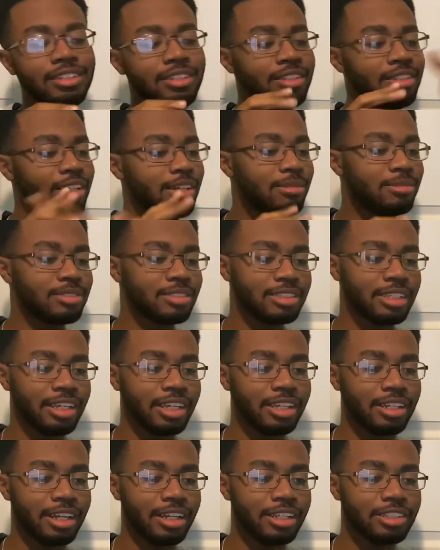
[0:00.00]
You know what I'm
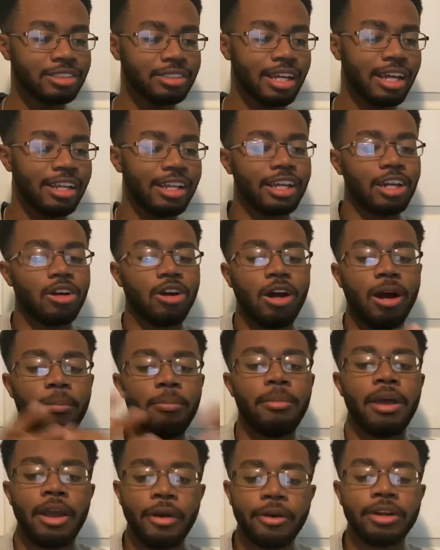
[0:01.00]
saying? Like, it's not like
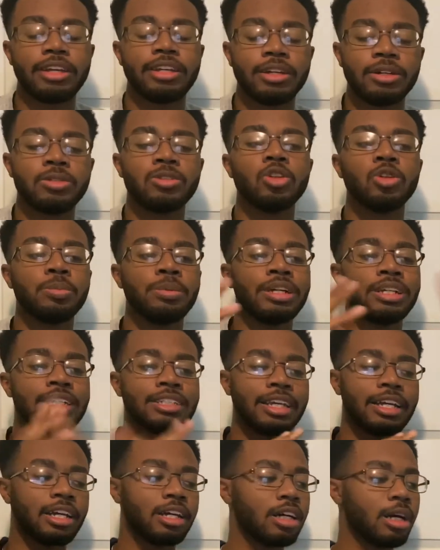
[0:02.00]
American hooper. That's
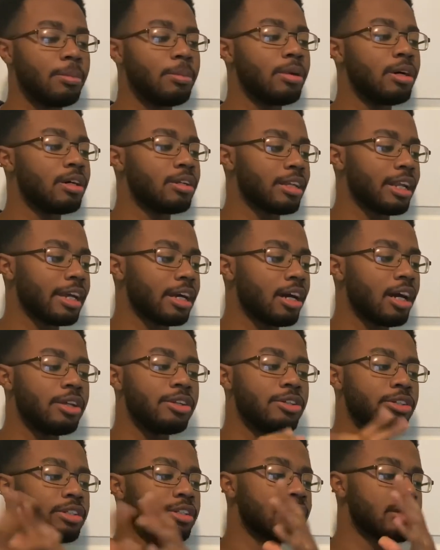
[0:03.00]
like above, like
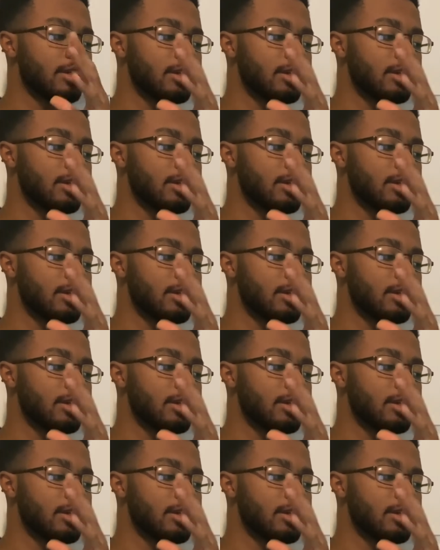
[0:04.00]
under,